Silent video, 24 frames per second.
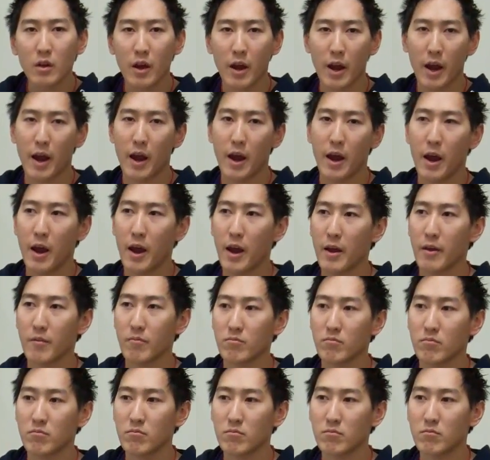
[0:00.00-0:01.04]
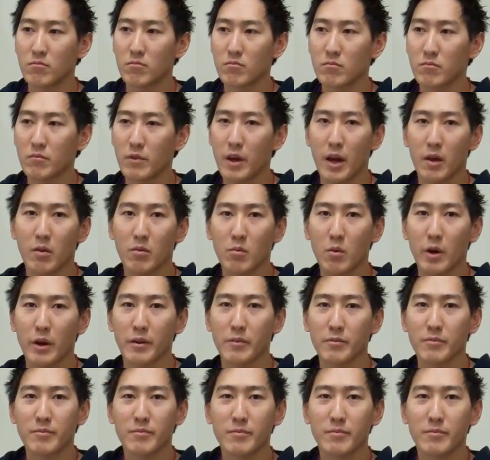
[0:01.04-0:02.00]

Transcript: and yeah, wait.